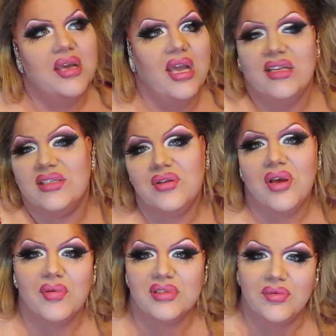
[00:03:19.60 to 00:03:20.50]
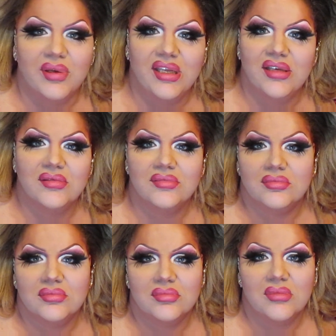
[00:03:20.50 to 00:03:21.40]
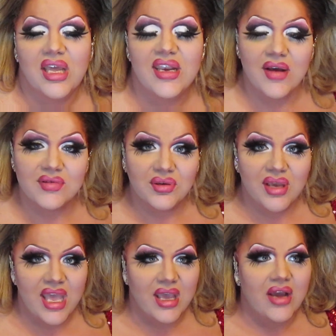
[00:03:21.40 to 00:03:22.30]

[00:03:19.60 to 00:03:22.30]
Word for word: I just knew I wasn't winning. And that was okay.